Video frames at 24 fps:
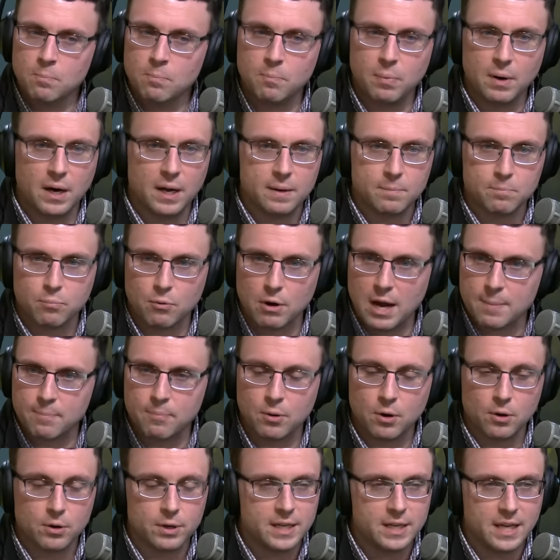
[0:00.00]
but Brock
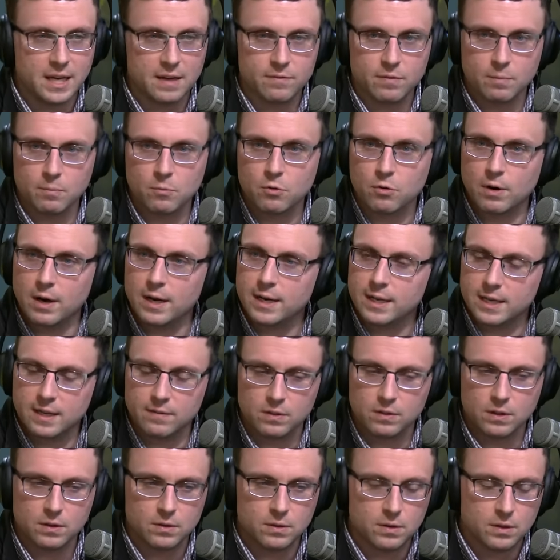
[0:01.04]
Purdy, give him credit,
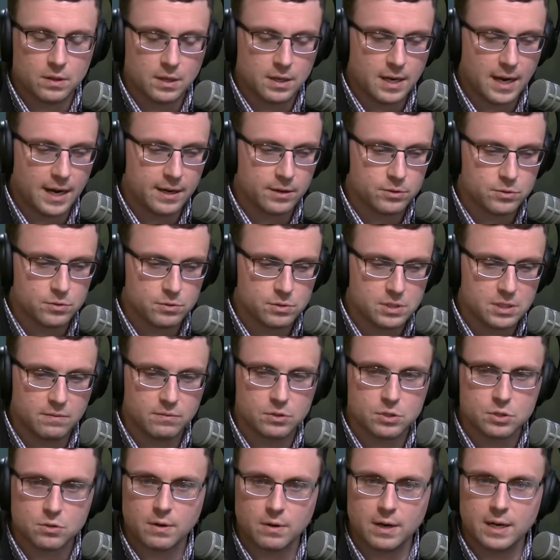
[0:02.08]
give the Niners
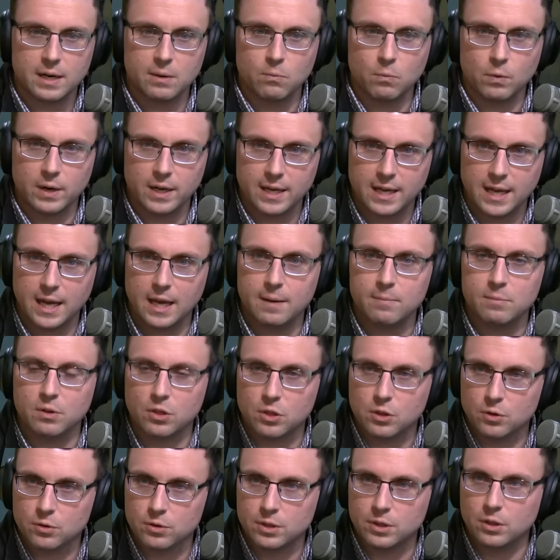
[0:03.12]
receivers credit, when it came to
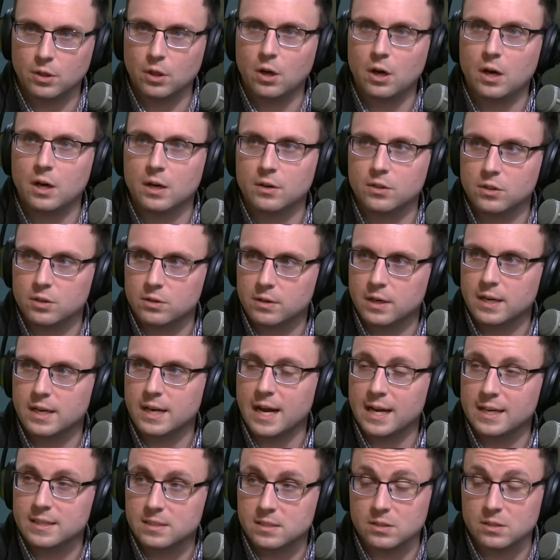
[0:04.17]
third and long, third and
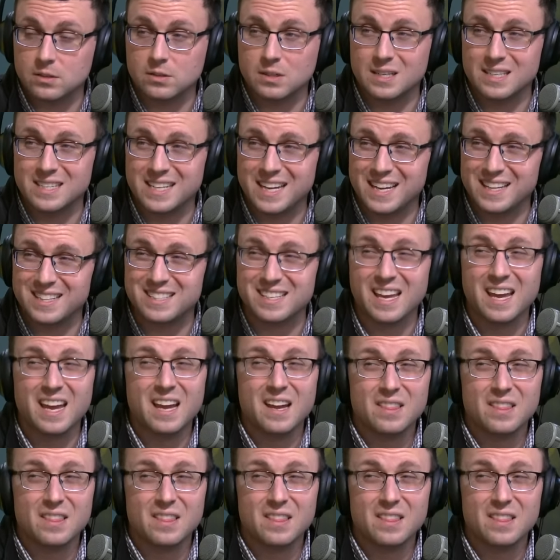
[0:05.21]
nines, third and tens,